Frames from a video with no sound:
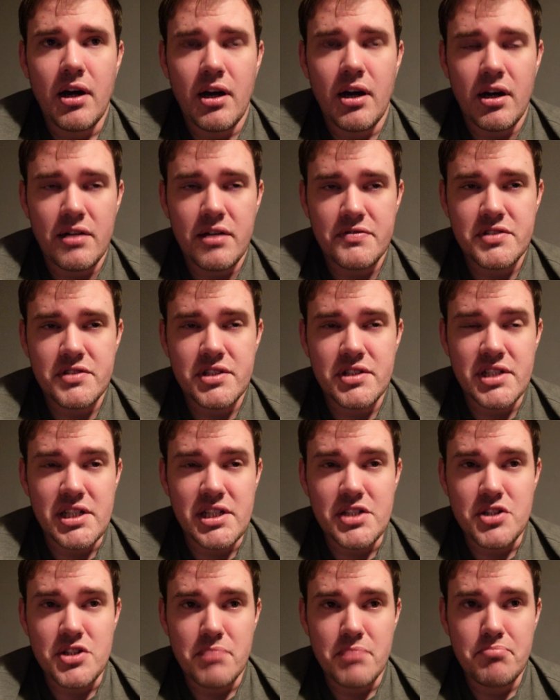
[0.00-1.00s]
After
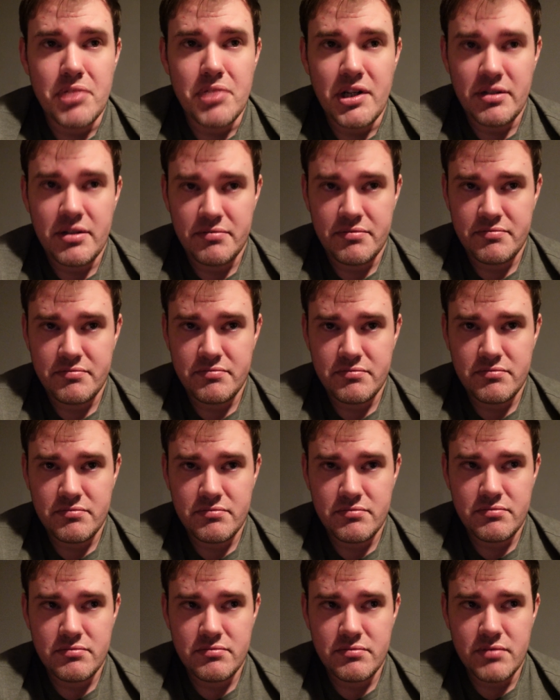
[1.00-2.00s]
the jumper,
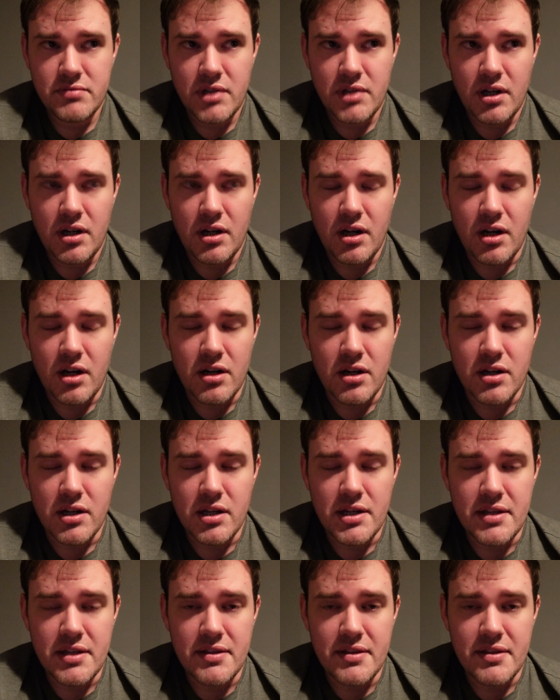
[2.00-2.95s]
I